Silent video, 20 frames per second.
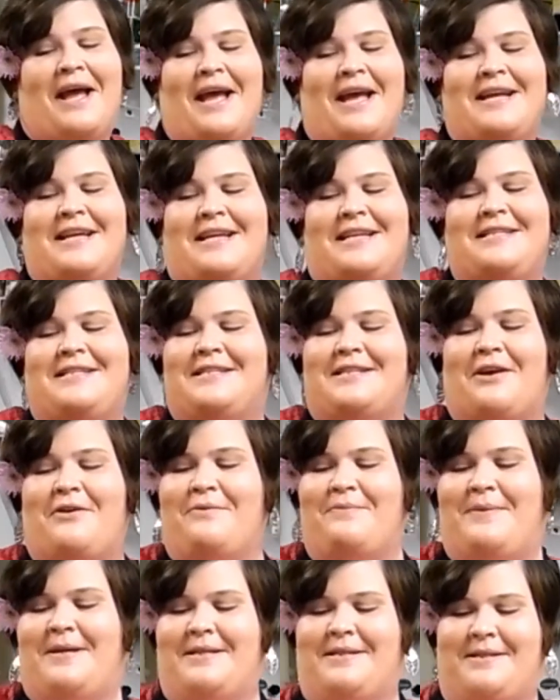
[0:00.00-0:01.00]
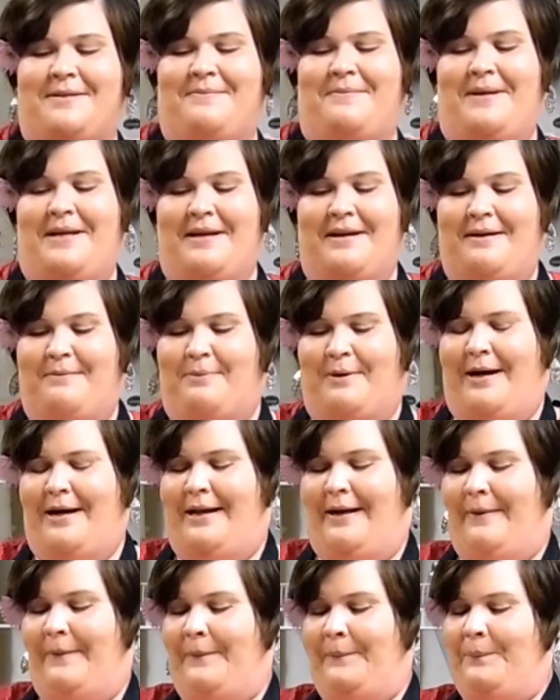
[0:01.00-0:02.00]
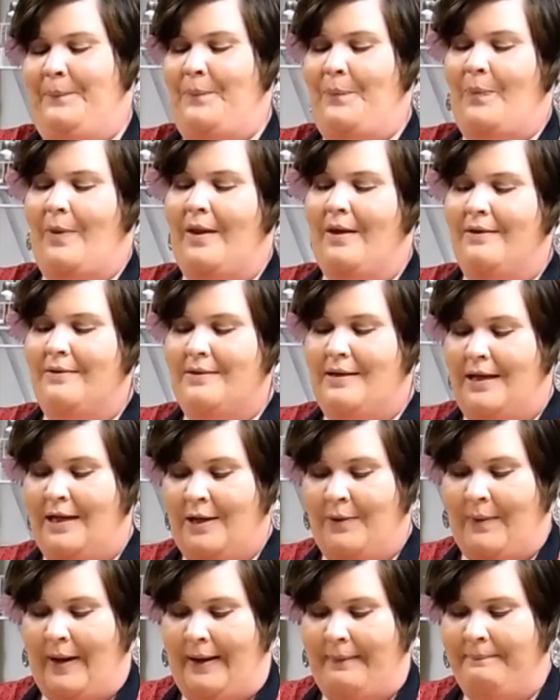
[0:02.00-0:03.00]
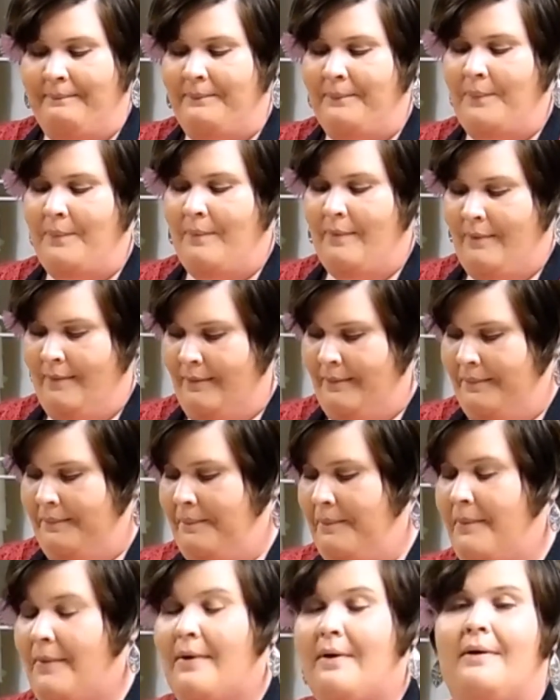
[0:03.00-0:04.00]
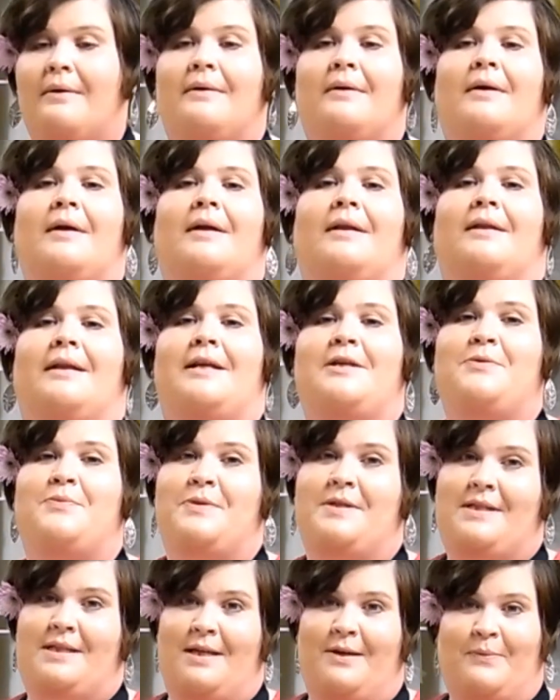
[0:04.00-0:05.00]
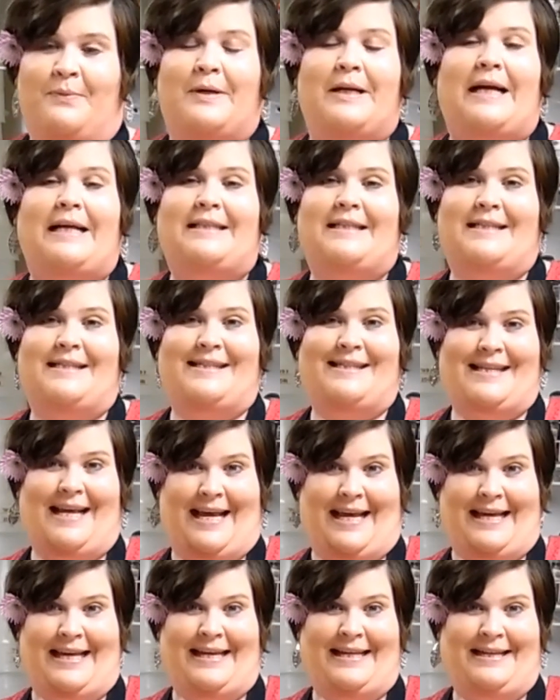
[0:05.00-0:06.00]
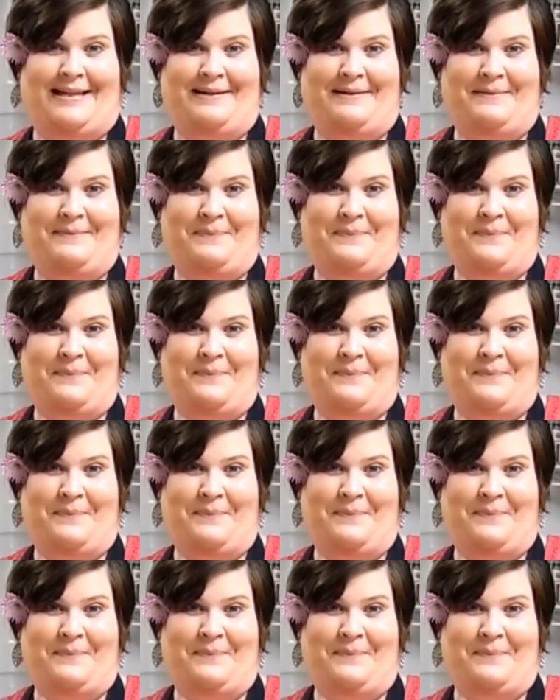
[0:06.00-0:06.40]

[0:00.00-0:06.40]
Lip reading: He's so messing me up right now. Anyway, let's rescind what I just said.